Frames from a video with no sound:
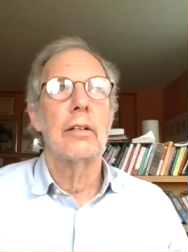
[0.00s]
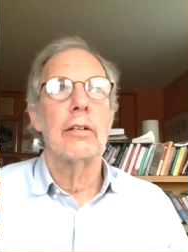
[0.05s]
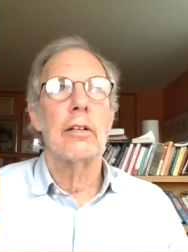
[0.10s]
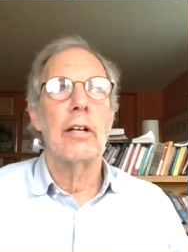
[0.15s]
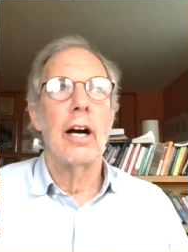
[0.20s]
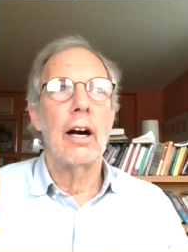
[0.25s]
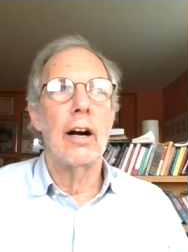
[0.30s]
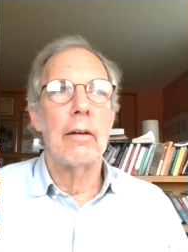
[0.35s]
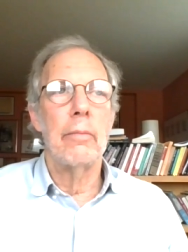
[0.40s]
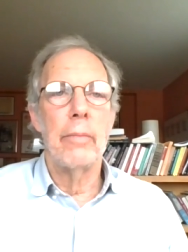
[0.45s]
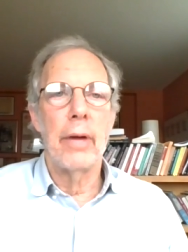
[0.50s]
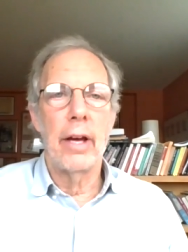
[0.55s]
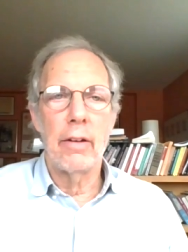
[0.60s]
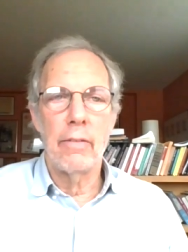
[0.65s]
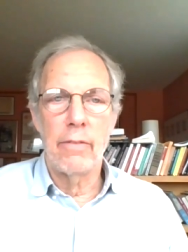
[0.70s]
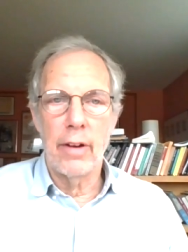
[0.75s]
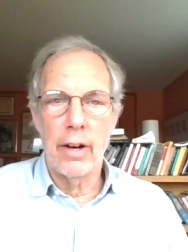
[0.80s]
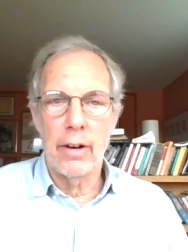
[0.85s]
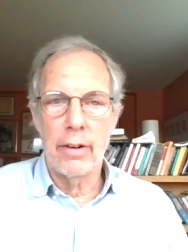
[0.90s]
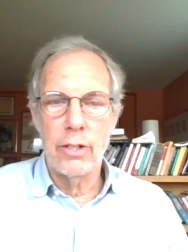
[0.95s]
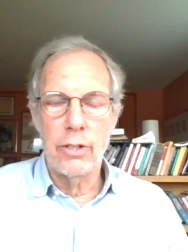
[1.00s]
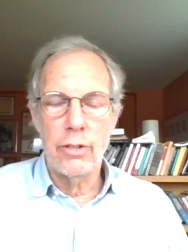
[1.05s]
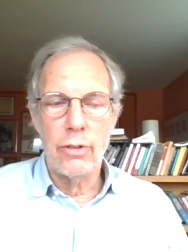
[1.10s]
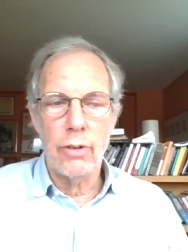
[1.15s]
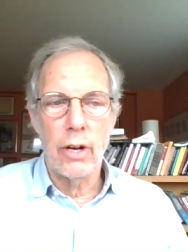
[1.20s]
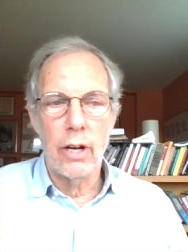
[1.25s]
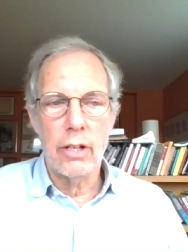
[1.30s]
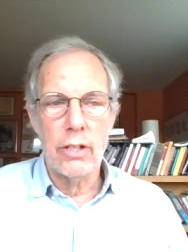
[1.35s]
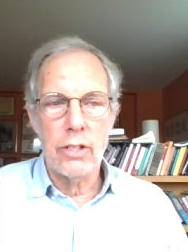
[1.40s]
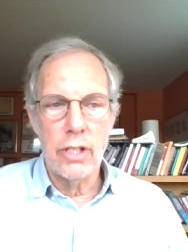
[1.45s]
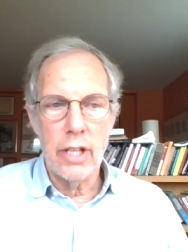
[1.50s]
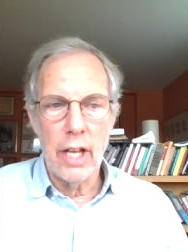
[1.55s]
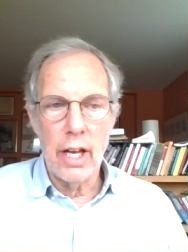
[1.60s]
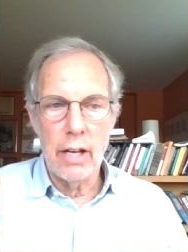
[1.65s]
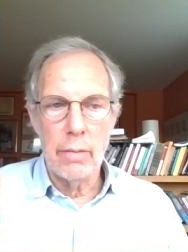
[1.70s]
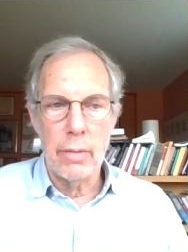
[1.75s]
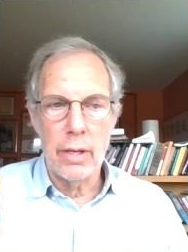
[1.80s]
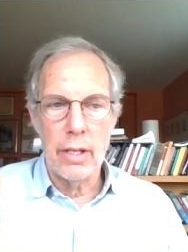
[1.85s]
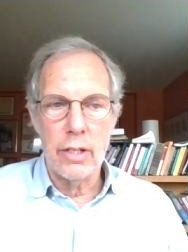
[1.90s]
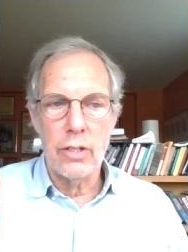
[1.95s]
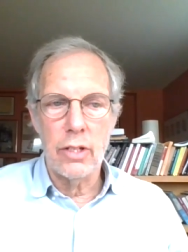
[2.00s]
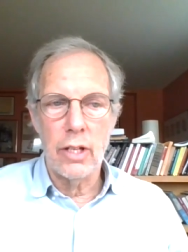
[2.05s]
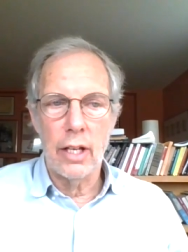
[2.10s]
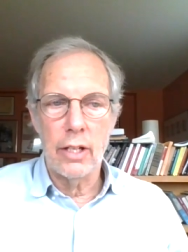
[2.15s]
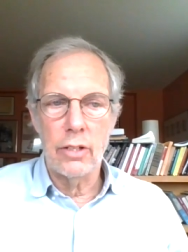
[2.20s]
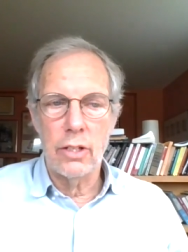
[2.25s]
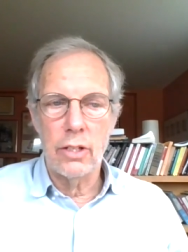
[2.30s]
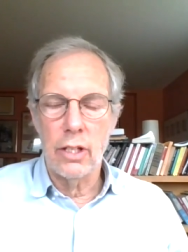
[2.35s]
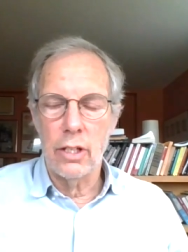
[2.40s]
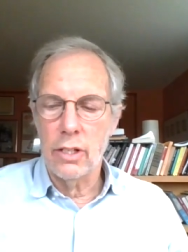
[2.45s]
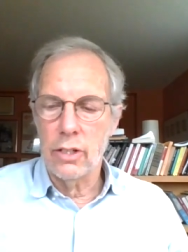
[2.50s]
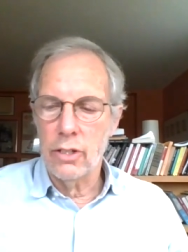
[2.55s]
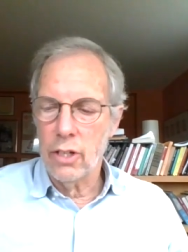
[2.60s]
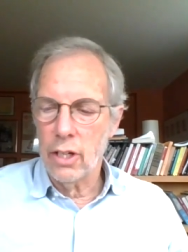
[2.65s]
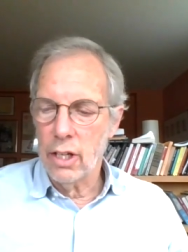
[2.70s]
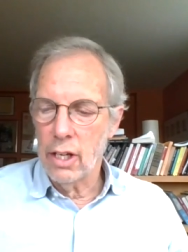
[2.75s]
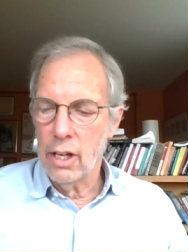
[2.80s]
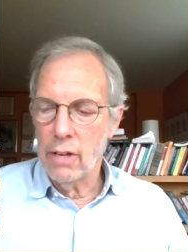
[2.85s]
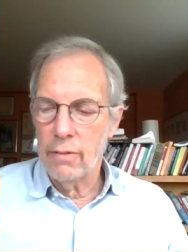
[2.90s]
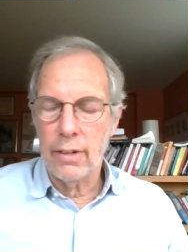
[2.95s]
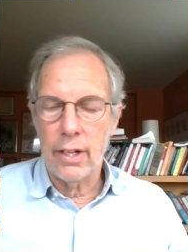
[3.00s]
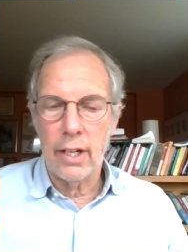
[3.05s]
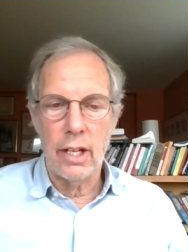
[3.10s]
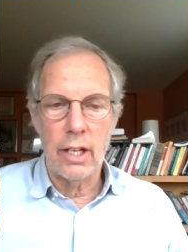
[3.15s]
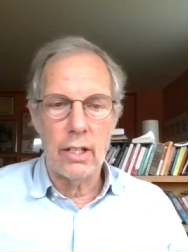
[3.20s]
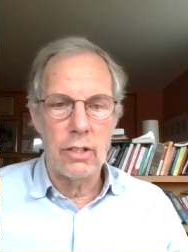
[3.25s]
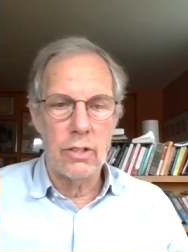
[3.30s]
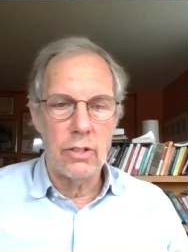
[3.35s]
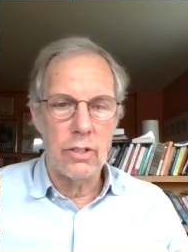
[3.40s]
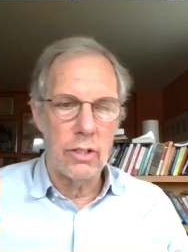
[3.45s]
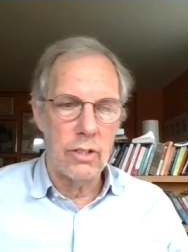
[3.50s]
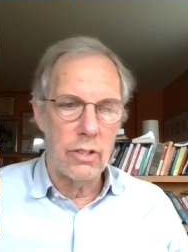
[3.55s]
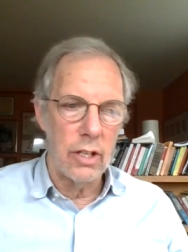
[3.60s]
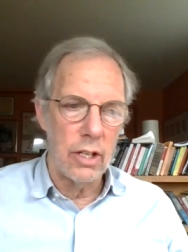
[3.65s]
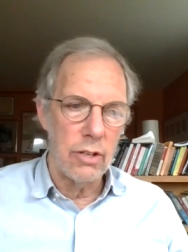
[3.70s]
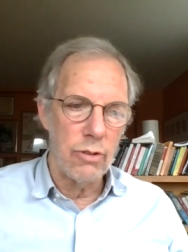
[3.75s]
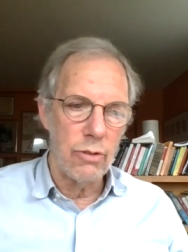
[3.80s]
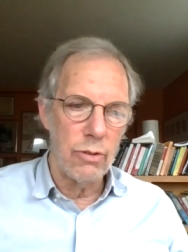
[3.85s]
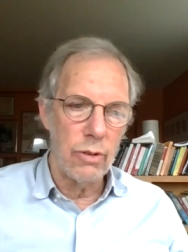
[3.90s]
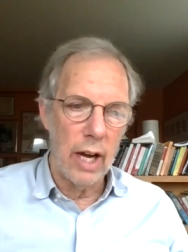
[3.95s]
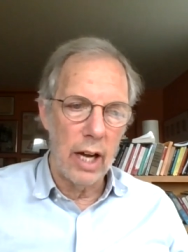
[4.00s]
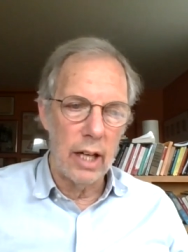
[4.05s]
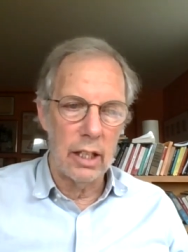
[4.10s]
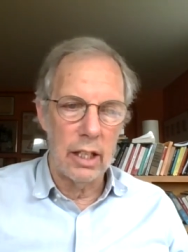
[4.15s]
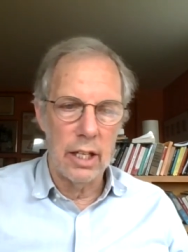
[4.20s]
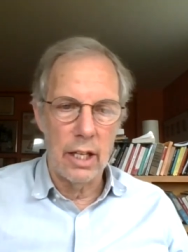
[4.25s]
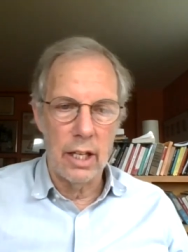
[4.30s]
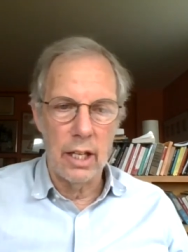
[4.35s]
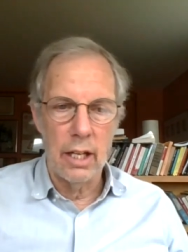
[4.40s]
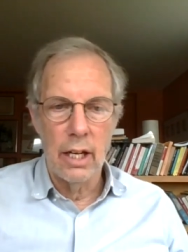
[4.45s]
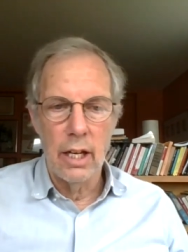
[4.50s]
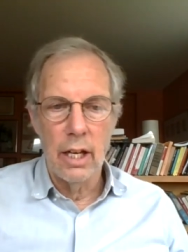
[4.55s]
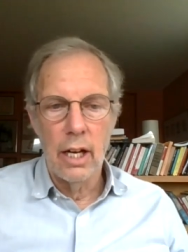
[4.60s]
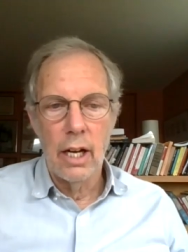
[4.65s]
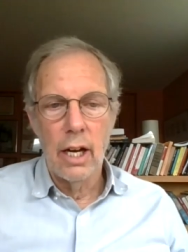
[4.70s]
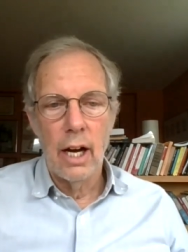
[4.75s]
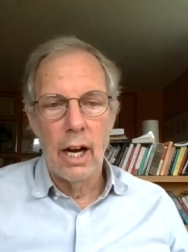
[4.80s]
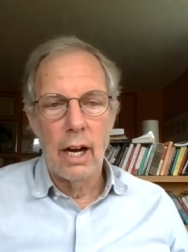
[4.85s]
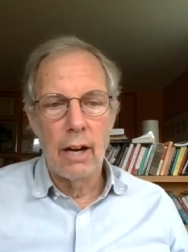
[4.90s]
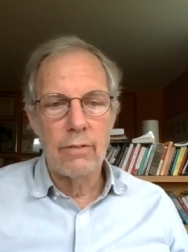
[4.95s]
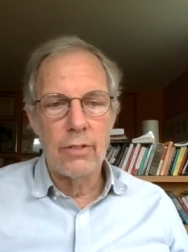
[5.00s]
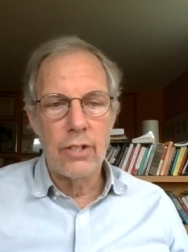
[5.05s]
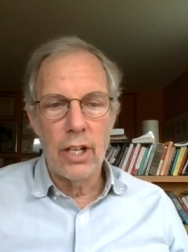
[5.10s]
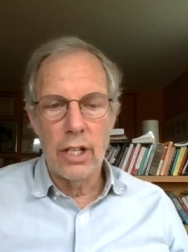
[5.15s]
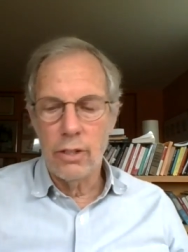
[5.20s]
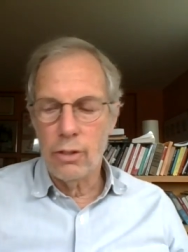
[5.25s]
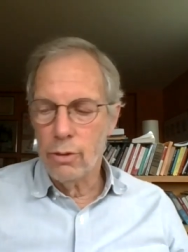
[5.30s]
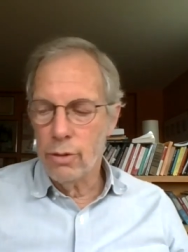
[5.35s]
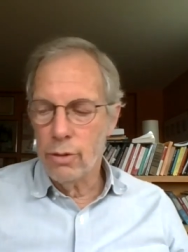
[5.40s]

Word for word: uh, made very strong statements as to the significance, the centrality of just